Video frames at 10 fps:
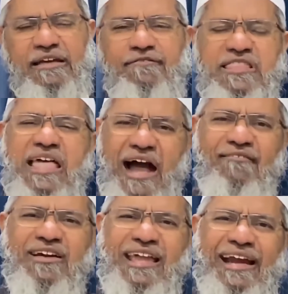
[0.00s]
with
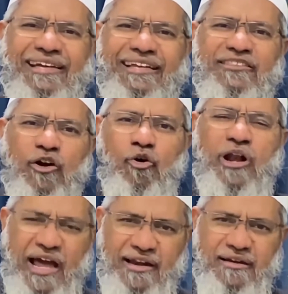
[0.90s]
our yardstick, the
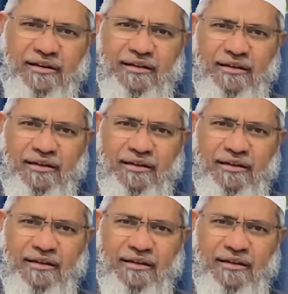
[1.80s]
Quran,